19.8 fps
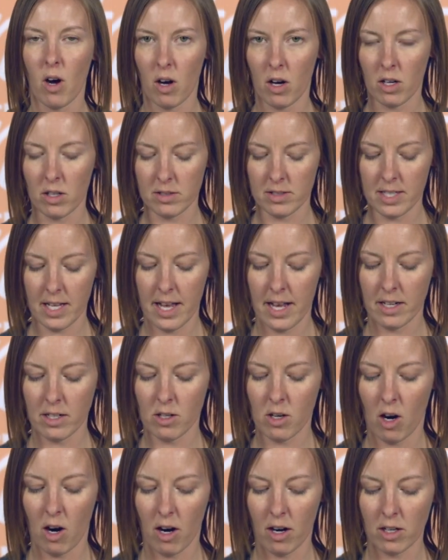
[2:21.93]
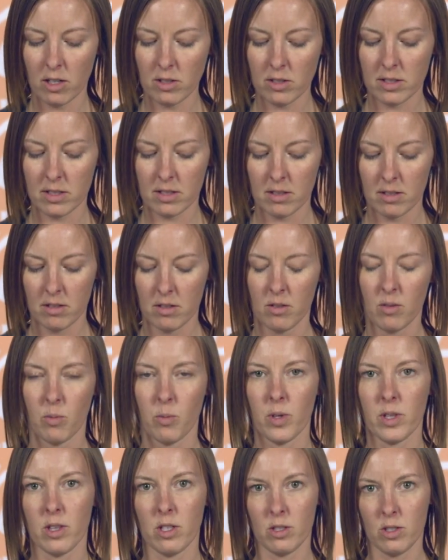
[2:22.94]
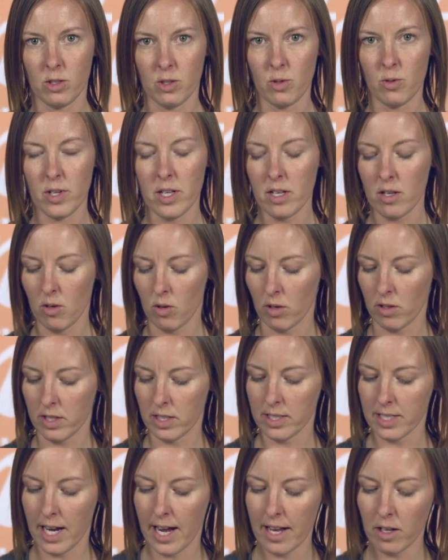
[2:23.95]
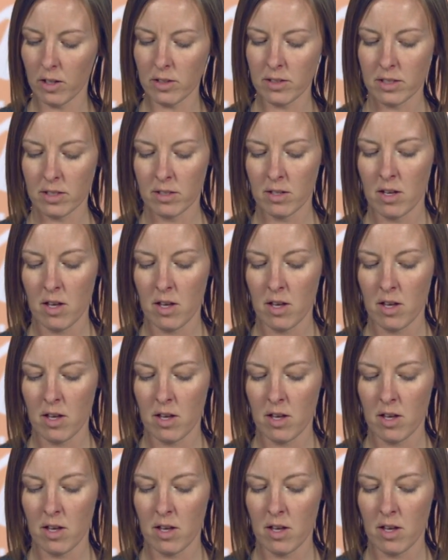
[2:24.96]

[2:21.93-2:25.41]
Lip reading: all 10 cards with the student or the child.